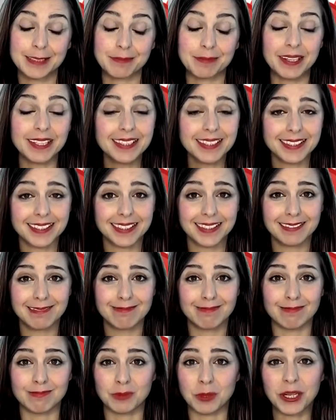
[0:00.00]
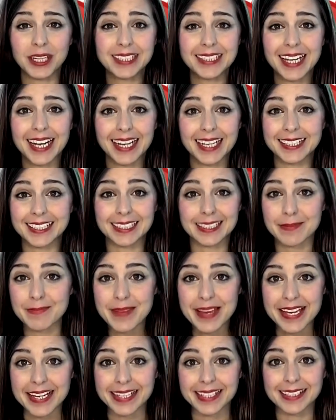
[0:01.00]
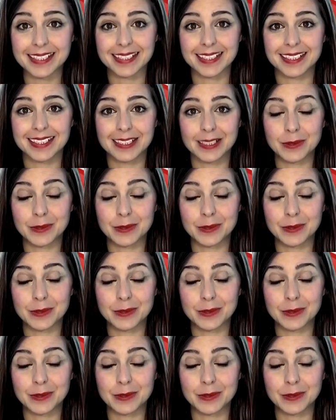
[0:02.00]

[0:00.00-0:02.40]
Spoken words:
But what exactly does it mean?